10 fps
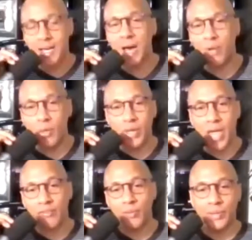time where
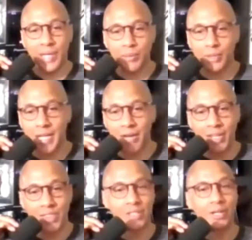we haven't been able to
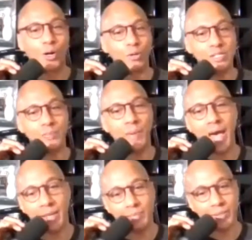allow anything to hold us
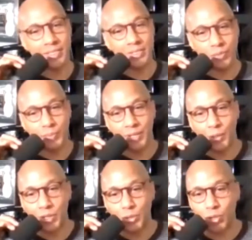back because we've been
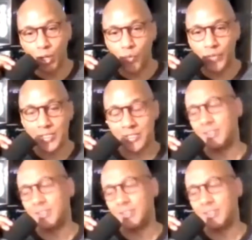going through COVID.